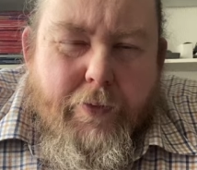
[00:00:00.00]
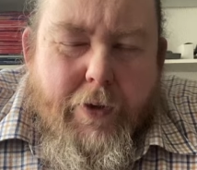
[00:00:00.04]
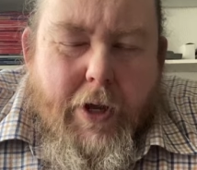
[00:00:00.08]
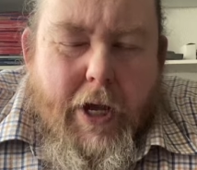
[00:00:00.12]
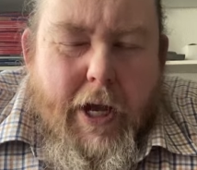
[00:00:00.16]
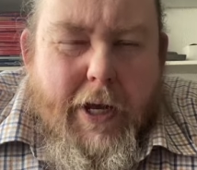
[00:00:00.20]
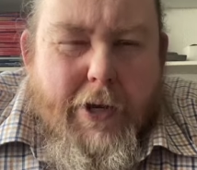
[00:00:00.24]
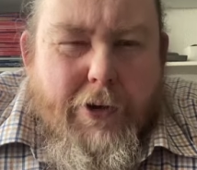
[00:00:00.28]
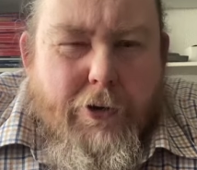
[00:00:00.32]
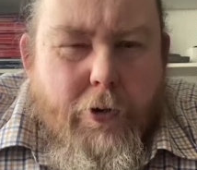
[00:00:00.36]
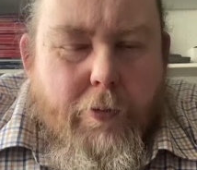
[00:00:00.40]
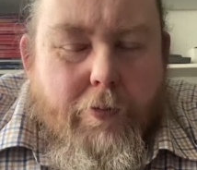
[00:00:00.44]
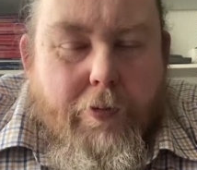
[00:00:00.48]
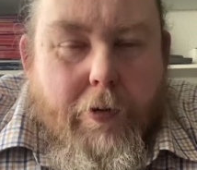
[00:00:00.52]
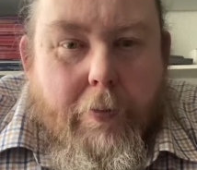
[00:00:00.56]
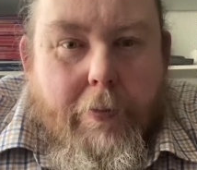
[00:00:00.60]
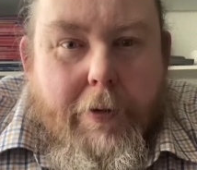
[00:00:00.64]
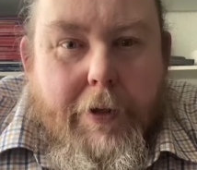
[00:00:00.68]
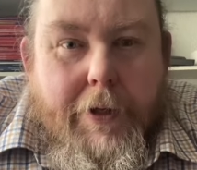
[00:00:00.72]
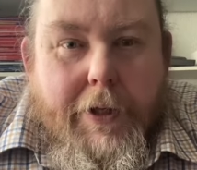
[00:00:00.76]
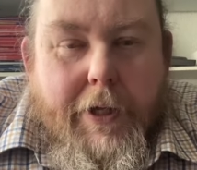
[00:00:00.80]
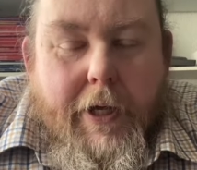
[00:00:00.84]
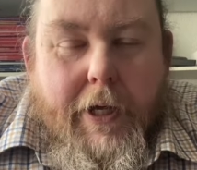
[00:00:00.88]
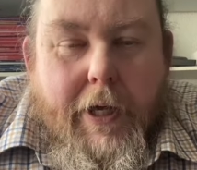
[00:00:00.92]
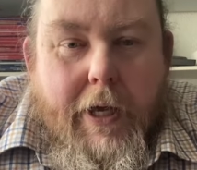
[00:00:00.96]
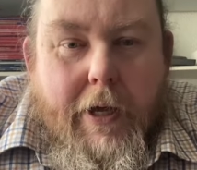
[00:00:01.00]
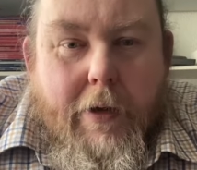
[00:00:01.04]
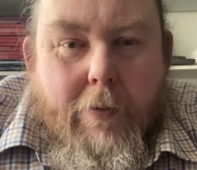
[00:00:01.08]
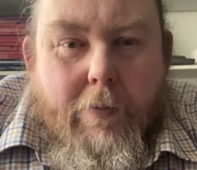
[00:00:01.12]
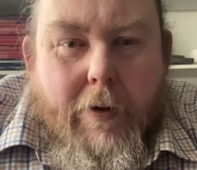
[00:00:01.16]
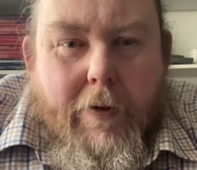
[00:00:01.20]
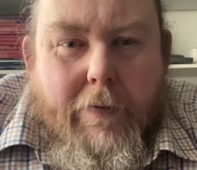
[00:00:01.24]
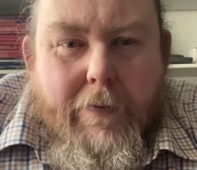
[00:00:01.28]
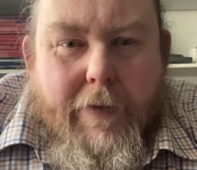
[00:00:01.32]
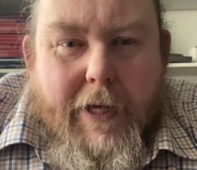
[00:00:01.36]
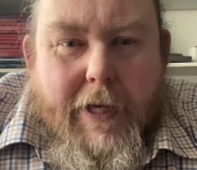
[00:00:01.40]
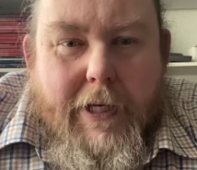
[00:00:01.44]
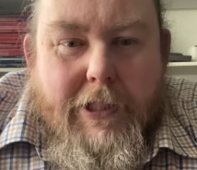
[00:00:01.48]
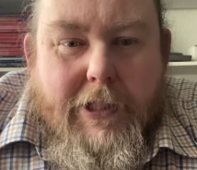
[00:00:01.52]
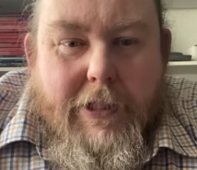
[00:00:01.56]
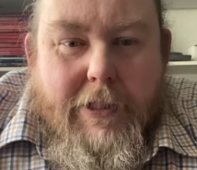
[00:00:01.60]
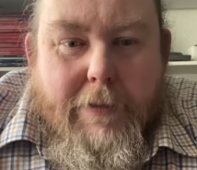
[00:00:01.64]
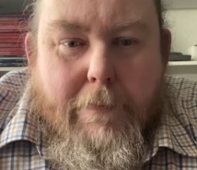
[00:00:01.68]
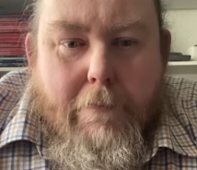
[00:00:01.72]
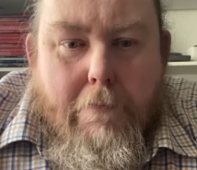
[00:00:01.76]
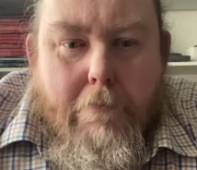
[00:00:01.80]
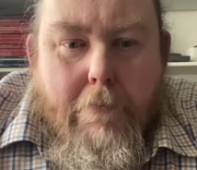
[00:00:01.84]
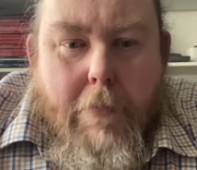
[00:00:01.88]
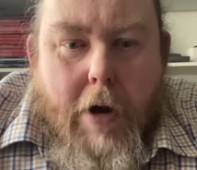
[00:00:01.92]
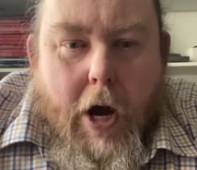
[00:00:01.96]
And you're probably thinking, well, they're just
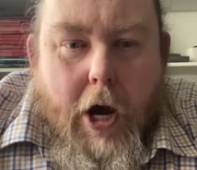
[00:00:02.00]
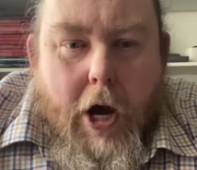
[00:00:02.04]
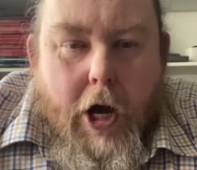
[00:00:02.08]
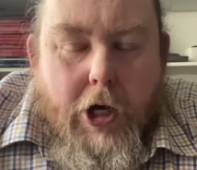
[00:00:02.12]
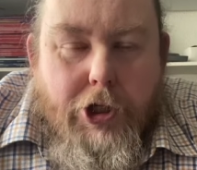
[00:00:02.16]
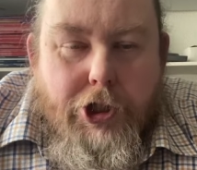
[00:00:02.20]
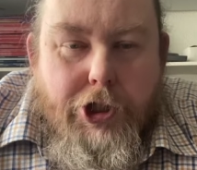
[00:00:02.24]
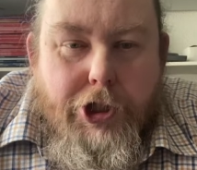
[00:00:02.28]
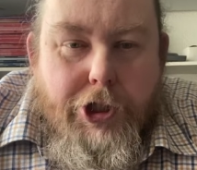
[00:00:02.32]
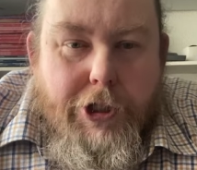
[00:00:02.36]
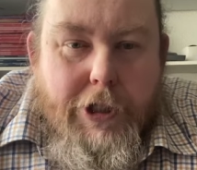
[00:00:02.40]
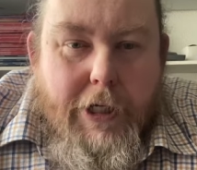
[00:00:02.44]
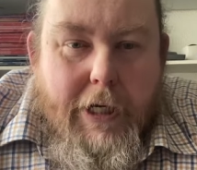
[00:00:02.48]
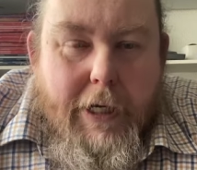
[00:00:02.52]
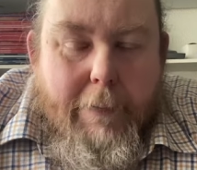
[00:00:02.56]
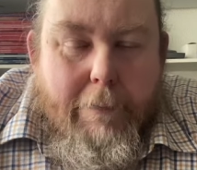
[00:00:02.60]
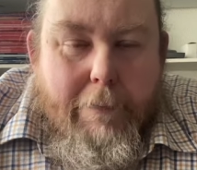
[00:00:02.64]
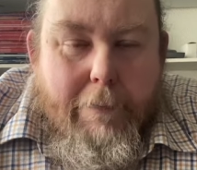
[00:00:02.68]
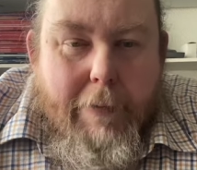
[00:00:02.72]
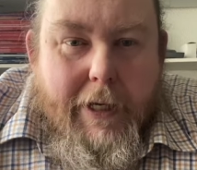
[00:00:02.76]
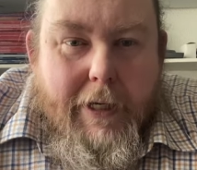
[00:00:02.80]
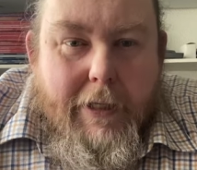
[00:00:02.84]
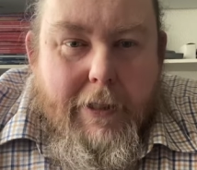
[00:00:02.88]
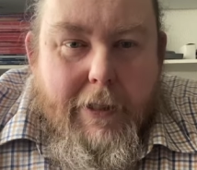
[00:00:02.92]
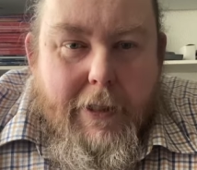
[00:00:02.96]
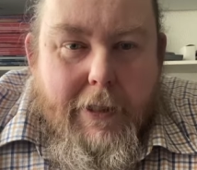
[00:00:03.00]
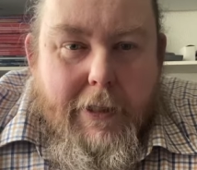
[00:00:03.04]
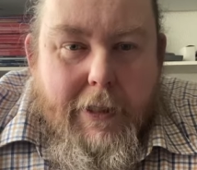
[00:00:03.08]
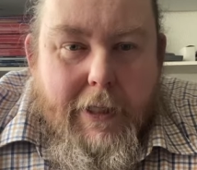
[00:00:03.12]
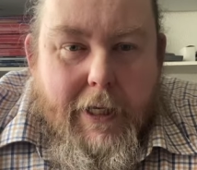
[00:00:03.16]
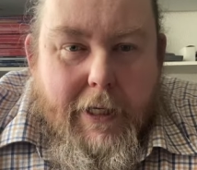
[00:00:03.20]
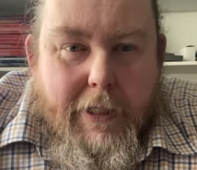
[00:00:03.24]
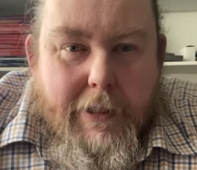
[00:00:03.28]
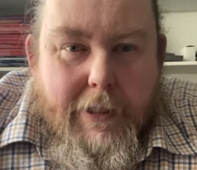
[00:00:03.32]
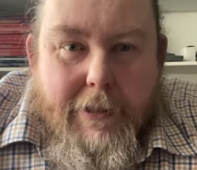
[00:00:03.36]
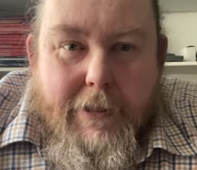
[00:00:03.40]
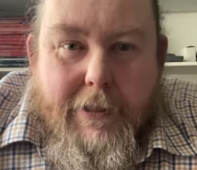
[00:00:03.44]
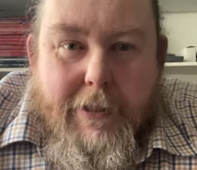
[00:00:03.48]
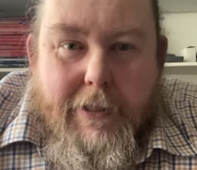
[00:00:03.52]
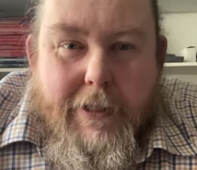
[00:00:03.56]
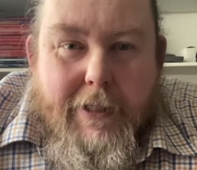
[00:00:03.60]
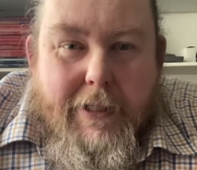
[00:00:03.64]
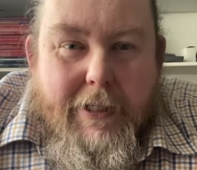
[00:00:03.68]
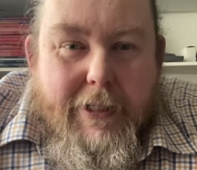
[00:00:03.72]
marginally bigger than this.